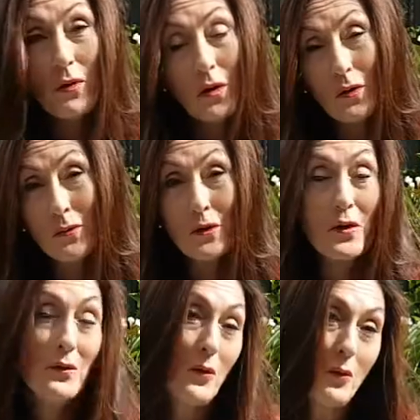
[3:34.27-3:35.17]
on
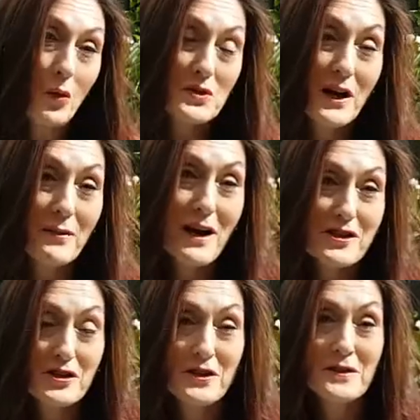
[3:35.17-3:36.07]
wartime
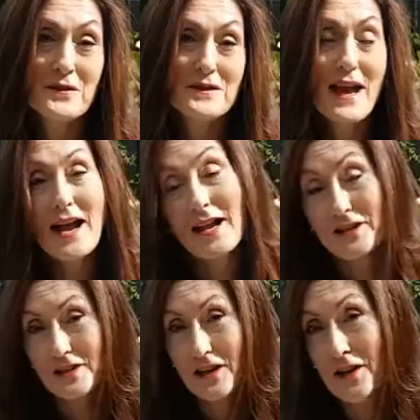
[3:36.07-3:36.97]
rations,
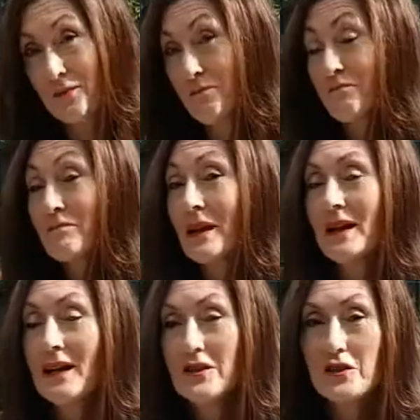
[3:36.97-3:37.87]
and
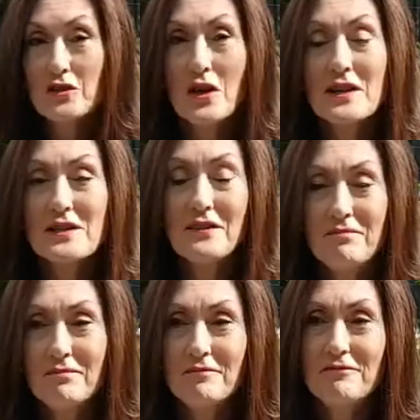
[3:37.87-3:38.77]
just trying to
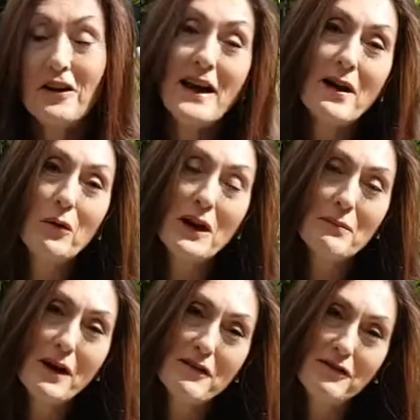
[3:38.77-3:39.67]
find out what
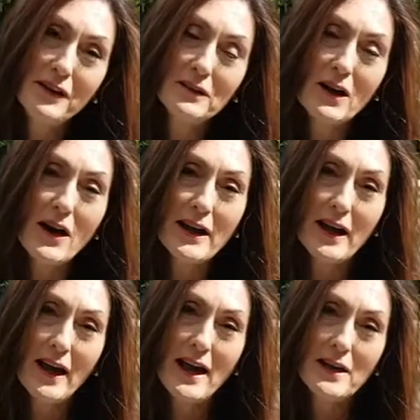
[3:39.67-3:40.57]
it might feel
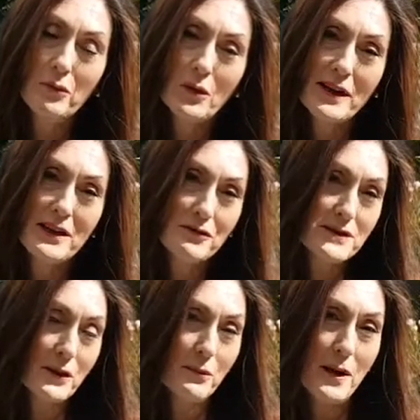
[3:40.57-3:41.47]
like and what the end
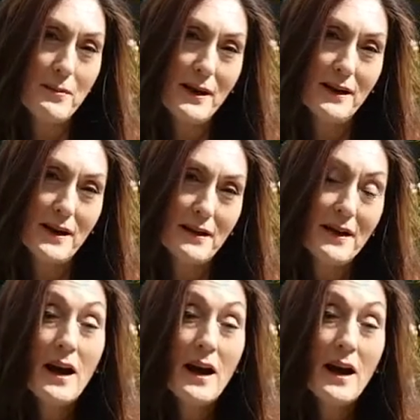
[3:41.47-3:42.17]
result might be like.